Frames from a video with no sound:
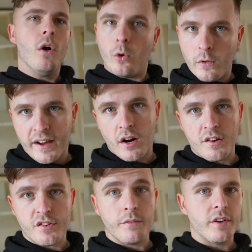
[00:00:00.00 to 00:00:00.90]
all that kind
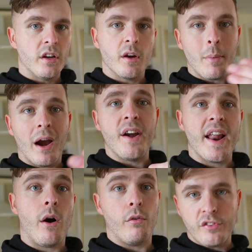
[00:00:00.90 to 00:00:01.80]
of stuff. You can compare it
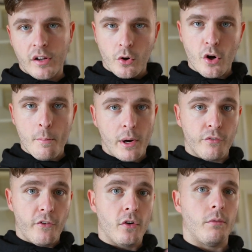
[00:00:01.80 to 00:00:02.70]
now. Obviously, I've got no
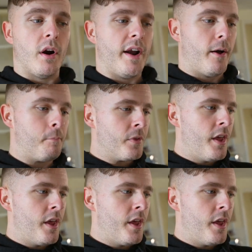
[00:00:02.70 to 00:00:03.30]
microphone on right now.